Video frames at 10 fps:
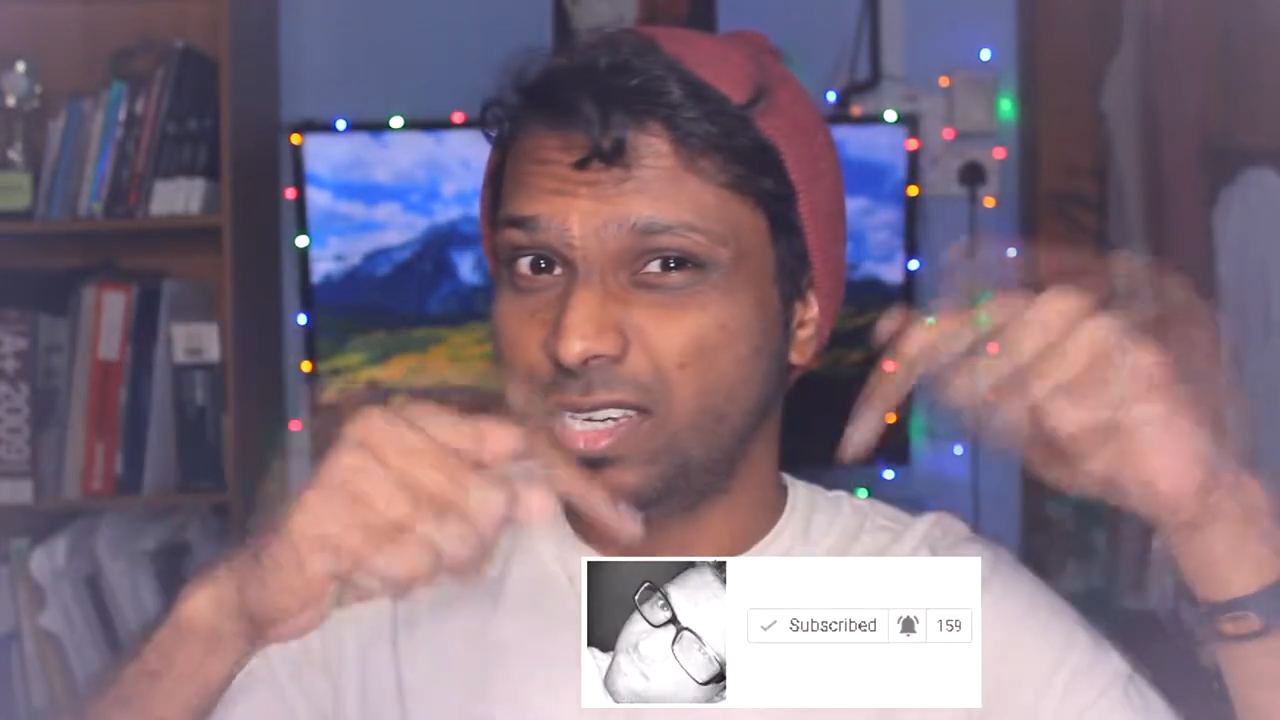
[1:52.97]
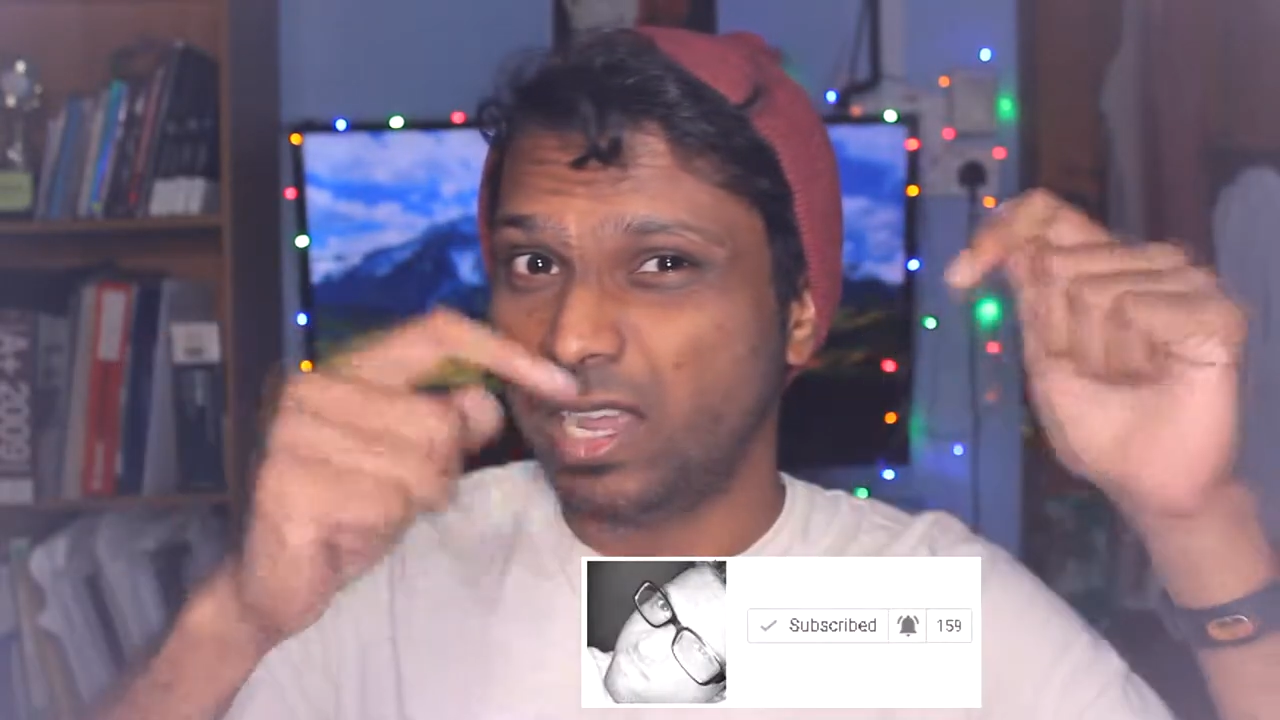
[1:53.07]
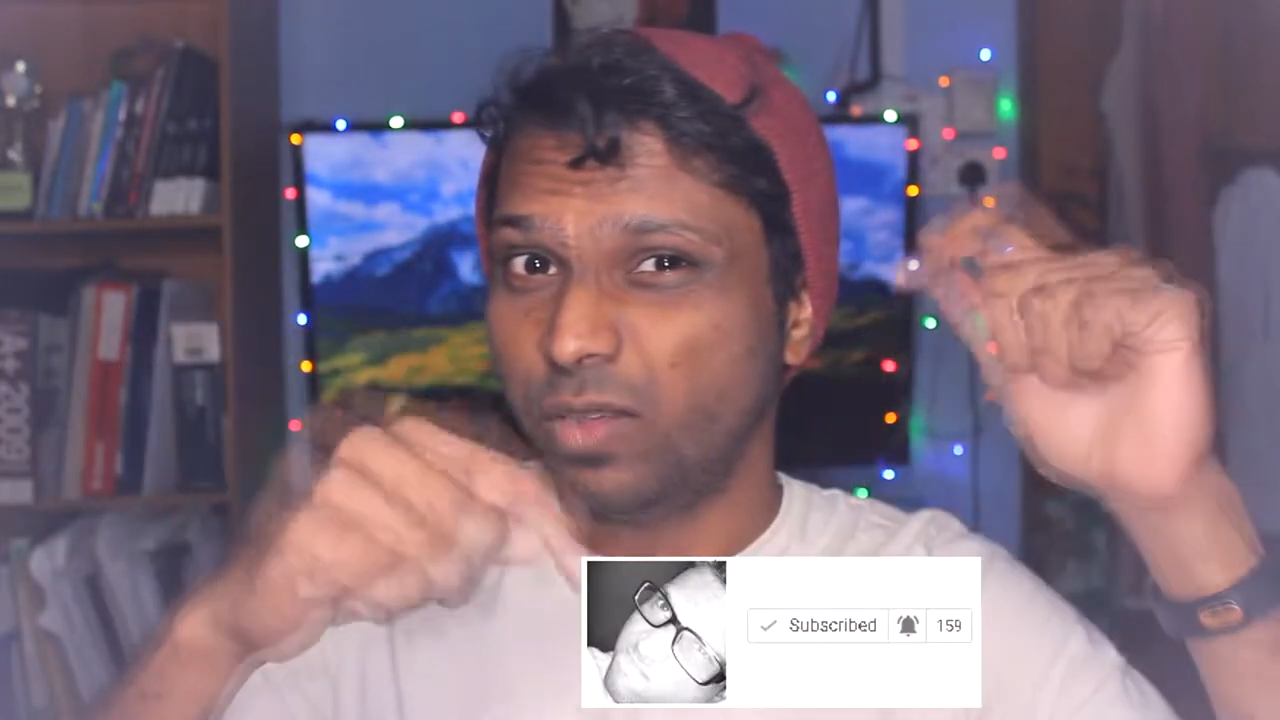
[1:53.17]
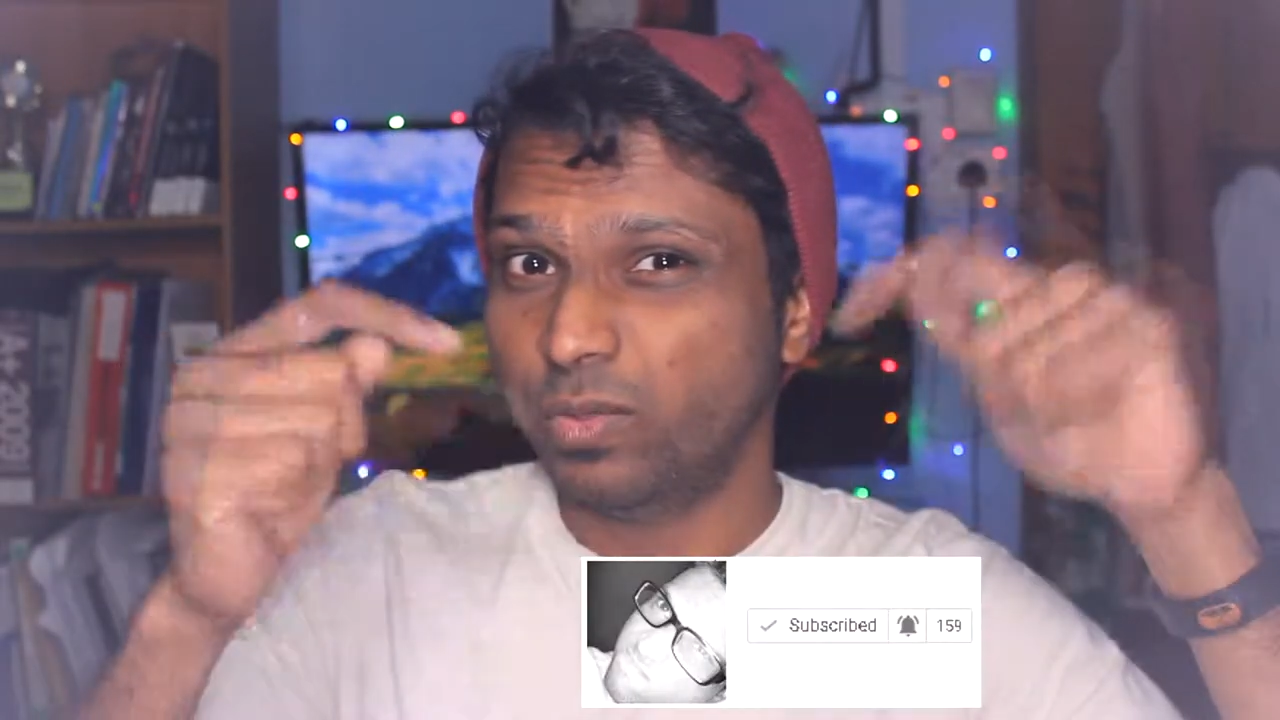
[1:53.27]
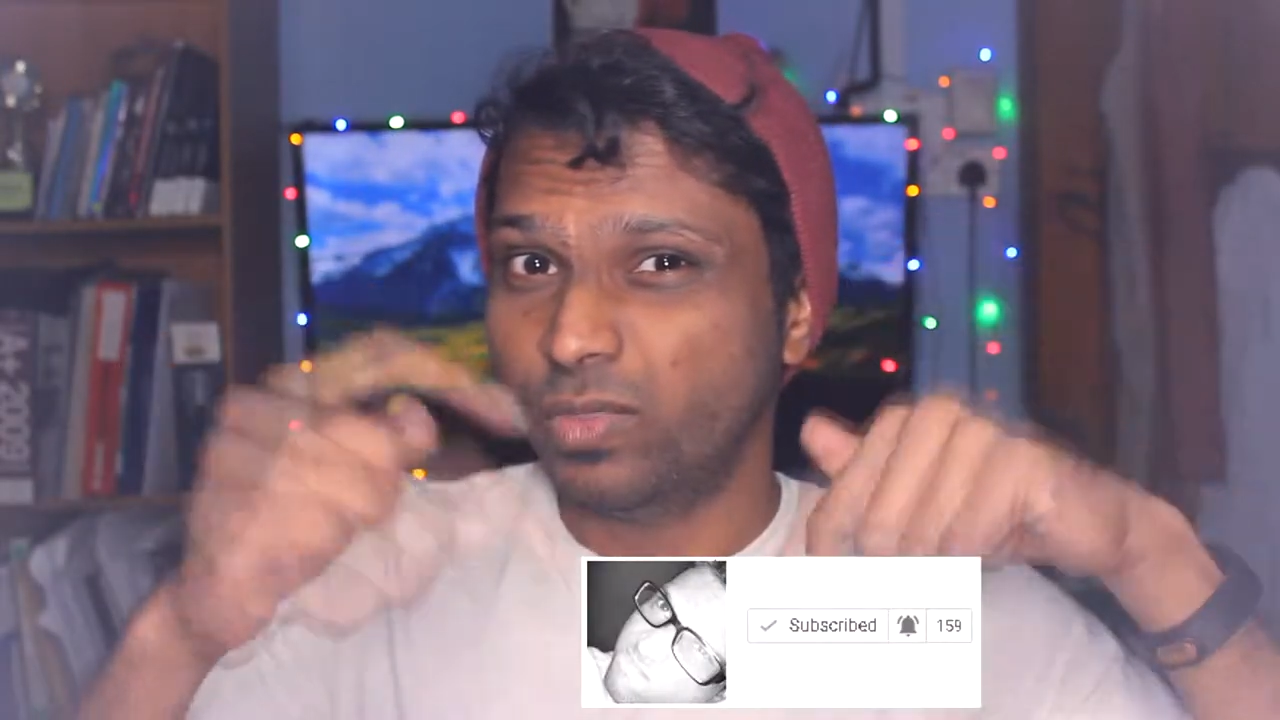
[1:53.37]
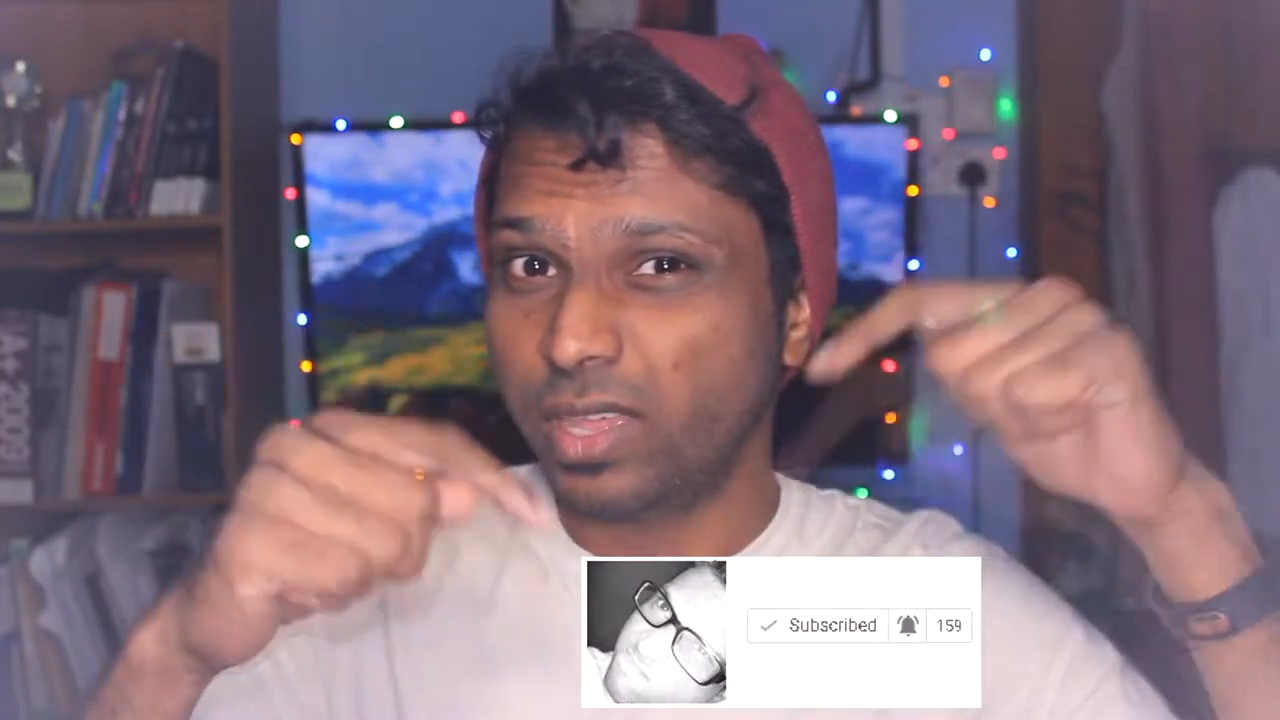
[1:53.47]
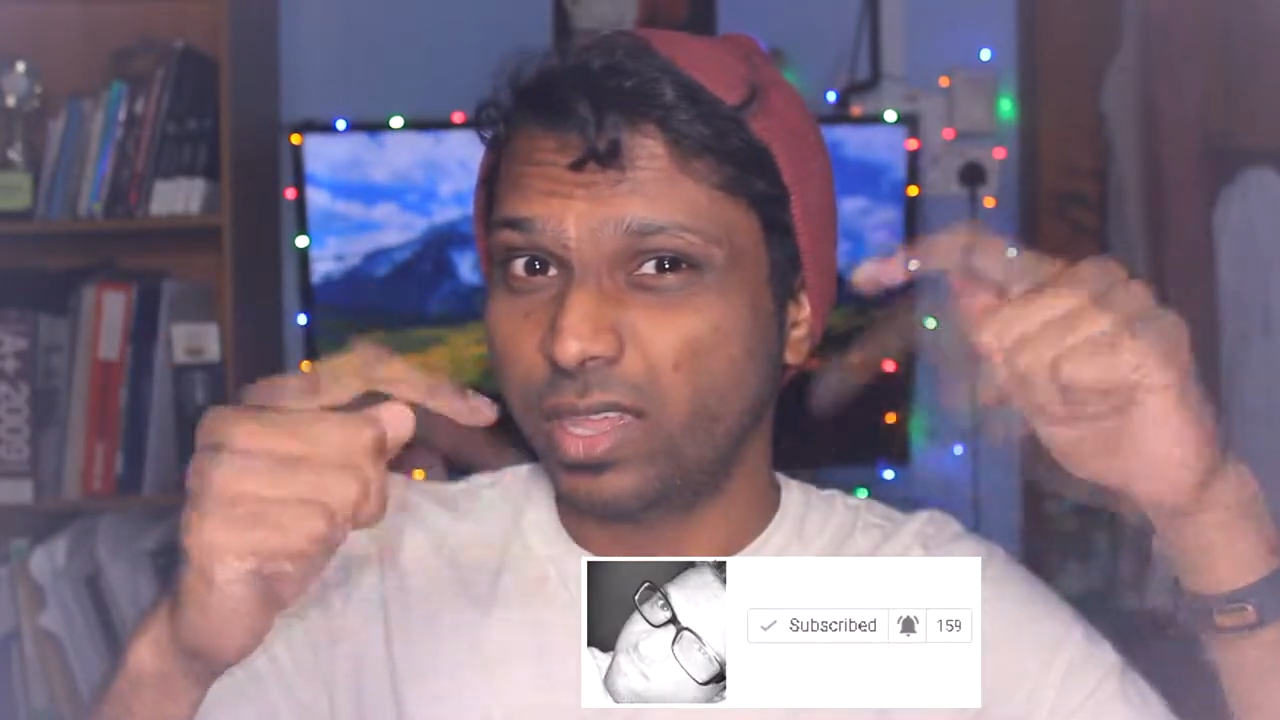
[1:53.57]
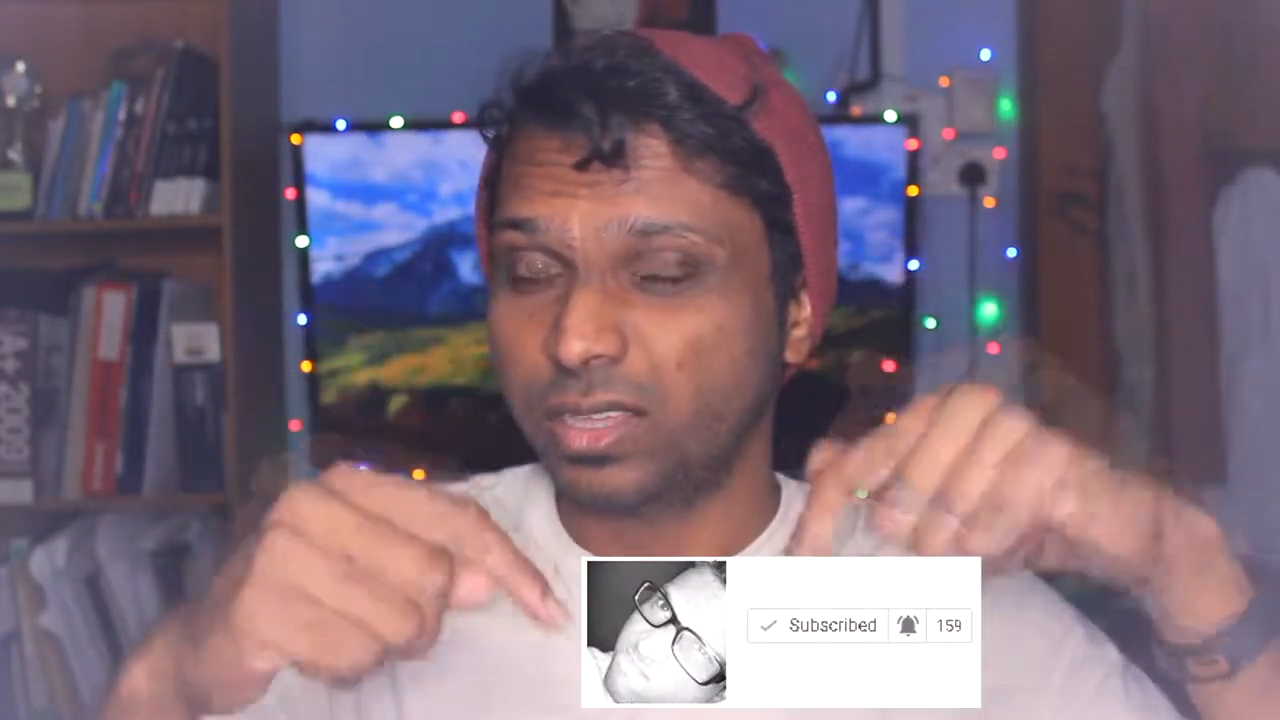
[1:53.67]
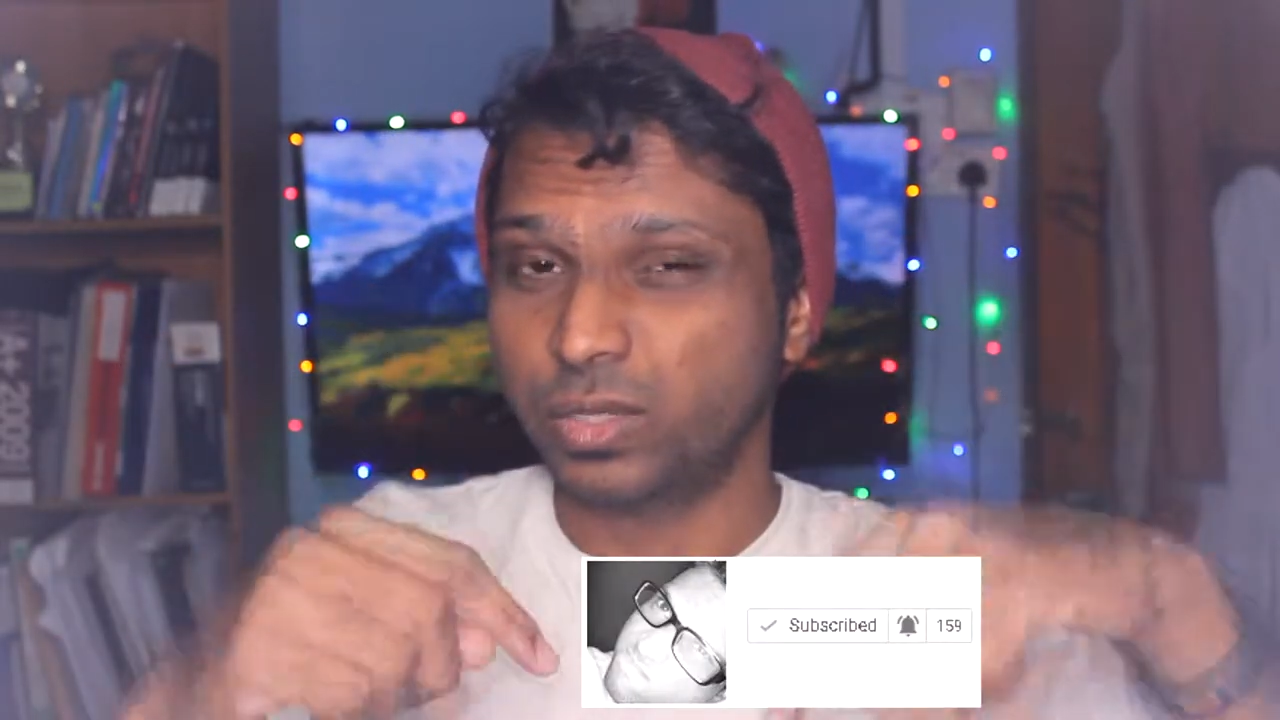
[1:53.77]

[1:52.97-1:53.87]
down there